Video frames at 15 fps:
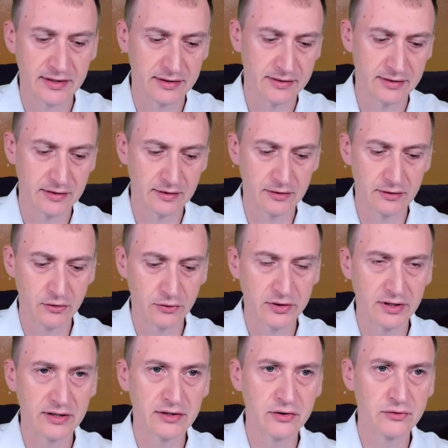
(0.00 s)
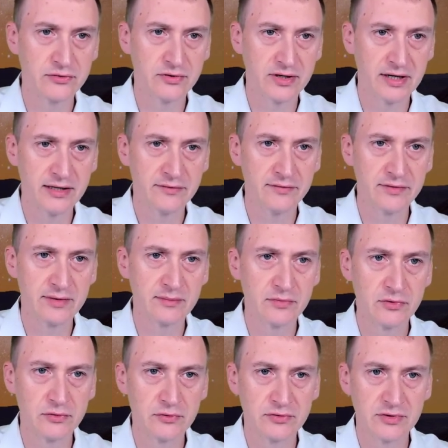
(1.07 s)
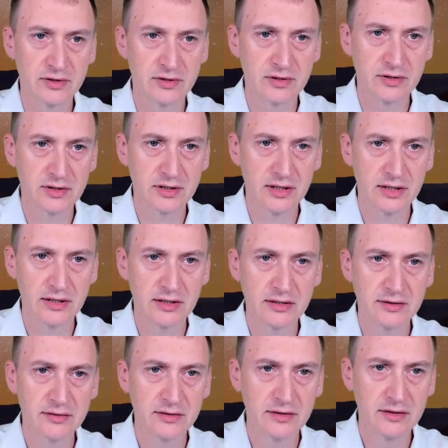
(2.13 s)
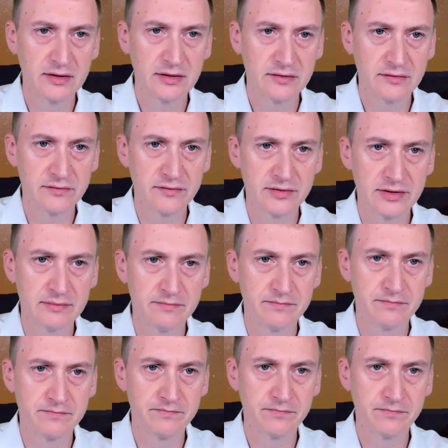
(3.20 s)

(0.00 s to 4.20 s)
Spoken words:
a look at the user guide, Veeam user guide, Veeam